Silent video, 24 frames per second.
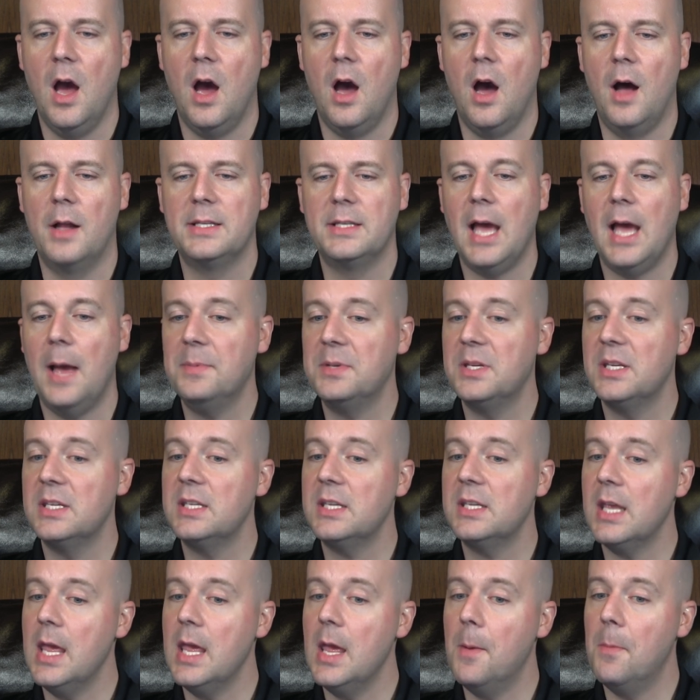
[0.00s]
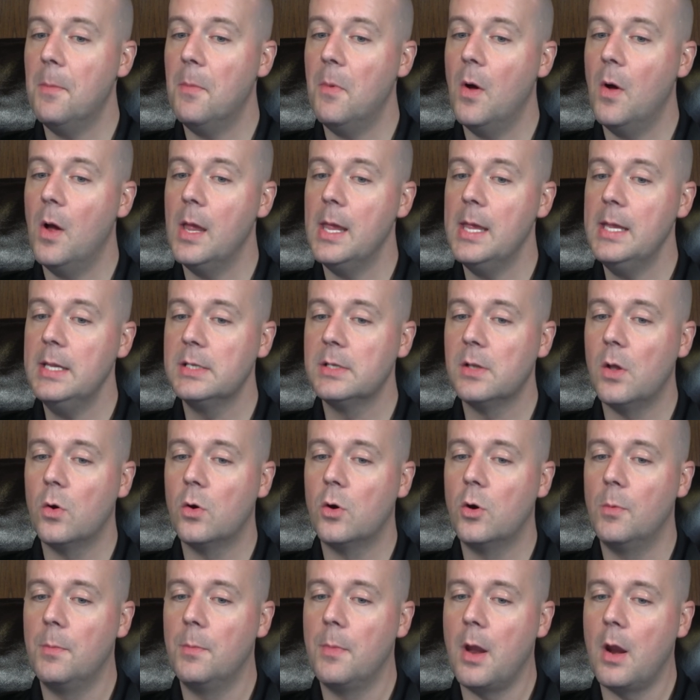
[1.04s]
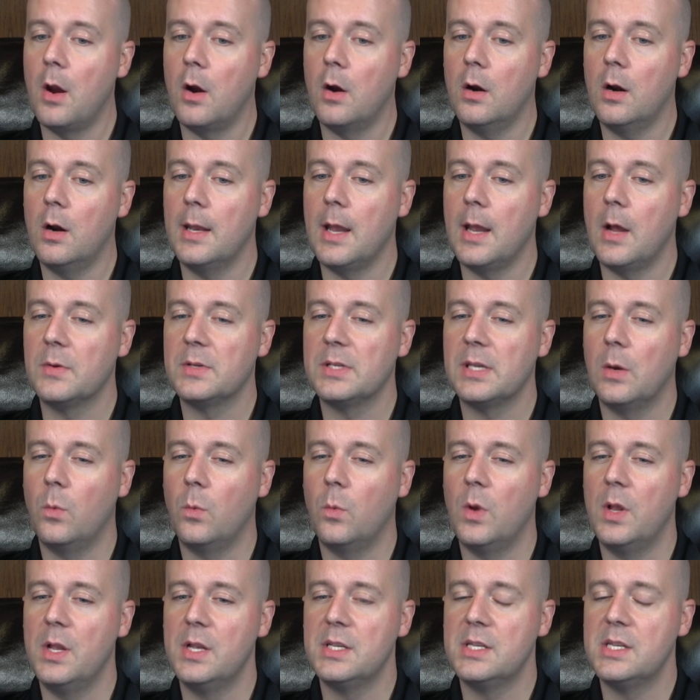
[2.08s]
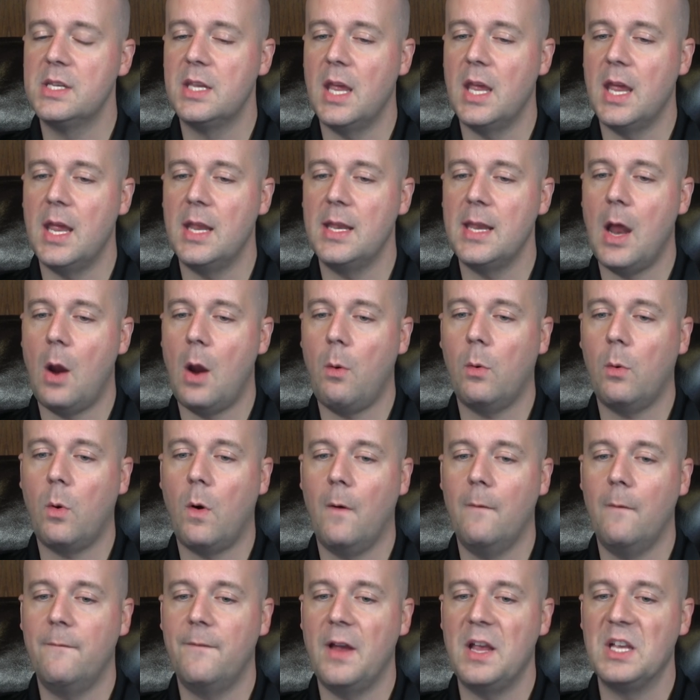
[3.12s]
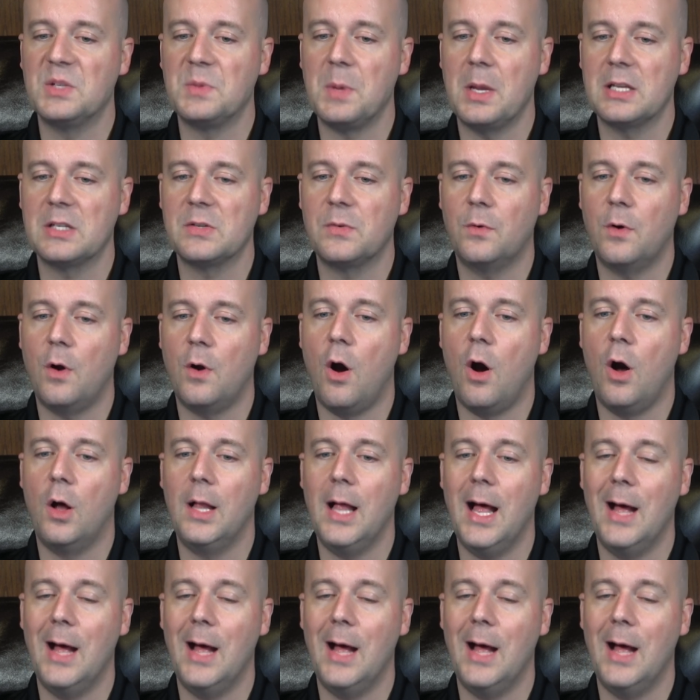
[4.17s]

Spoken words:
Tom says his local mayor announced on Wednesday now requiring face masks for all